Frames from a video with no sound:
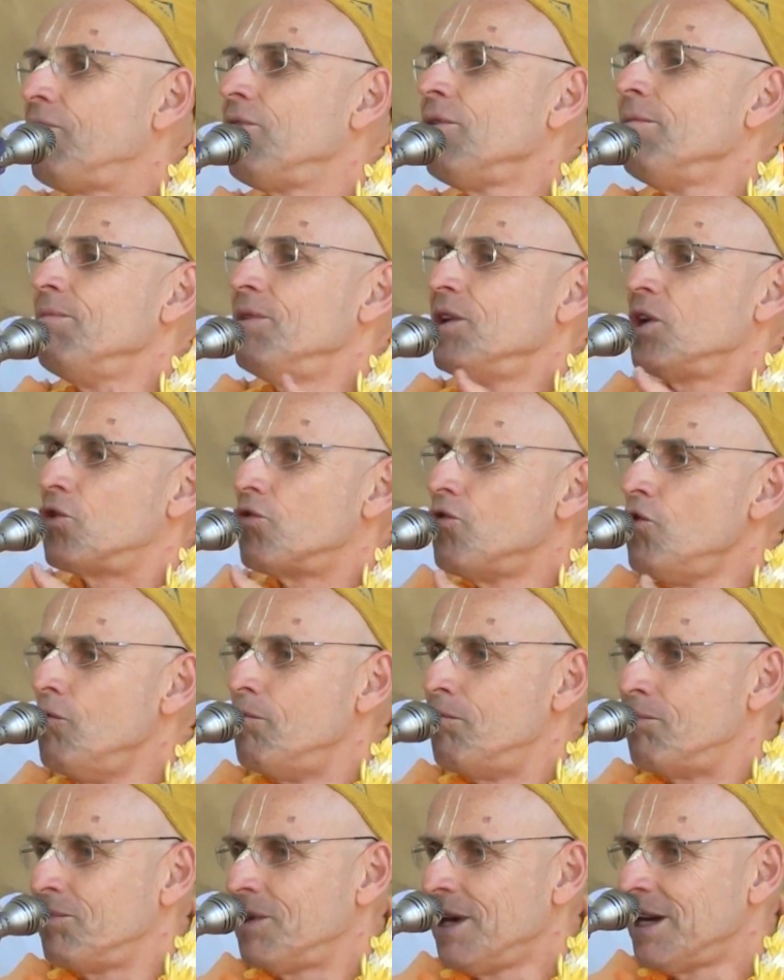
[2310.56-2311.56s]
the
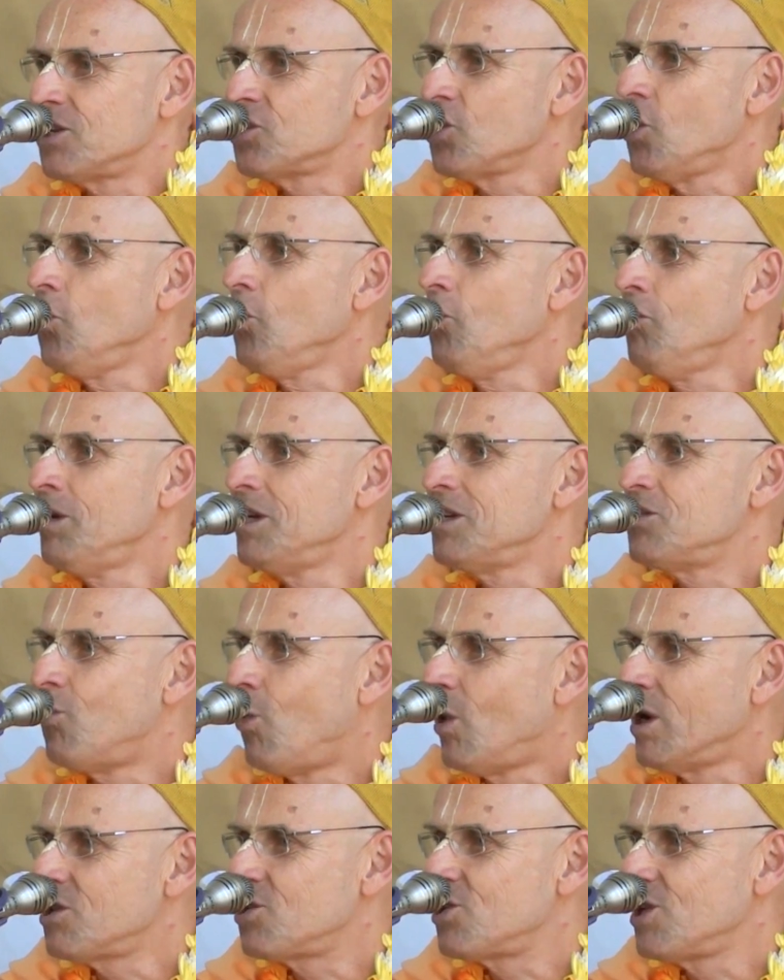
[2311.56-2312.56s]
group that is always
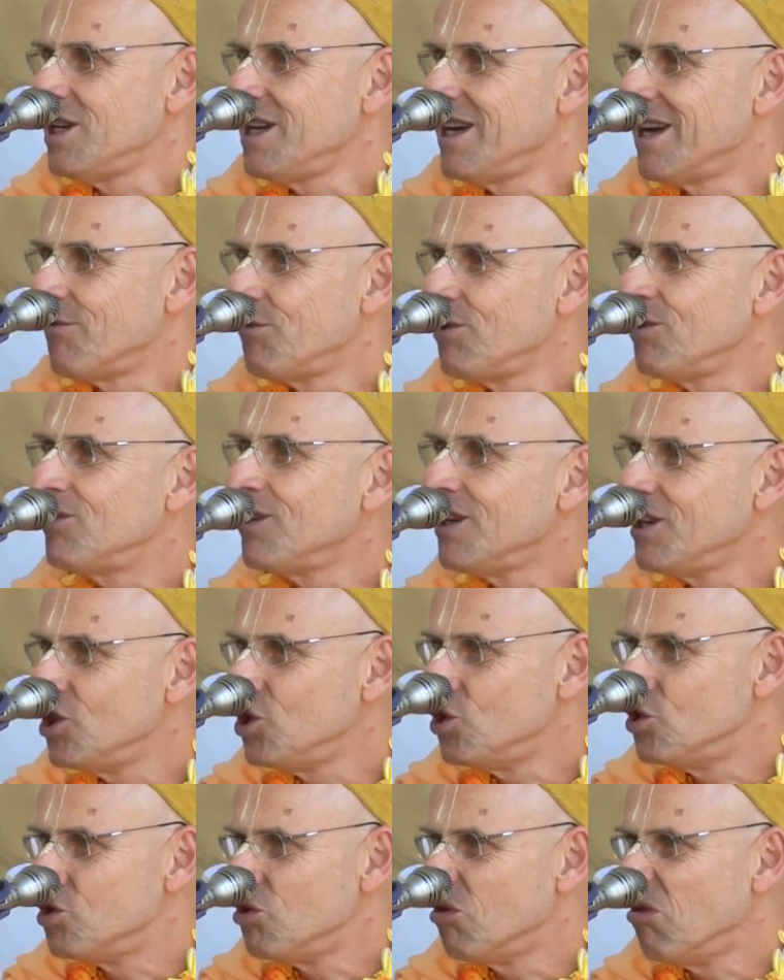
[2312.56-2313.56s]
watching everything
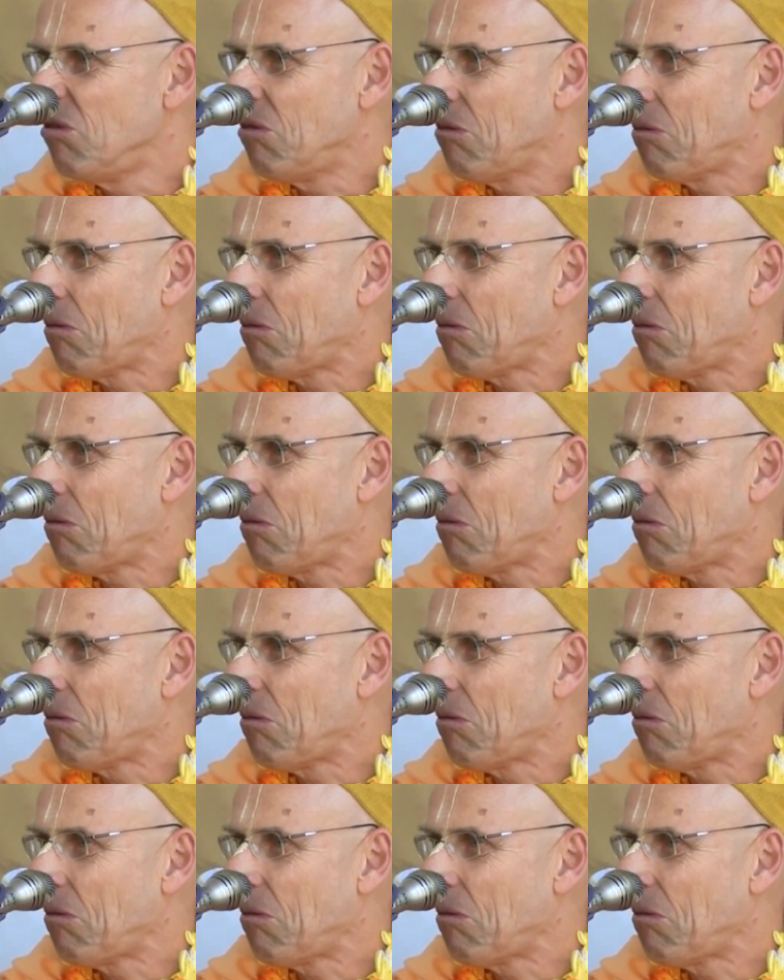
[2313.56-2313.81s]
you do.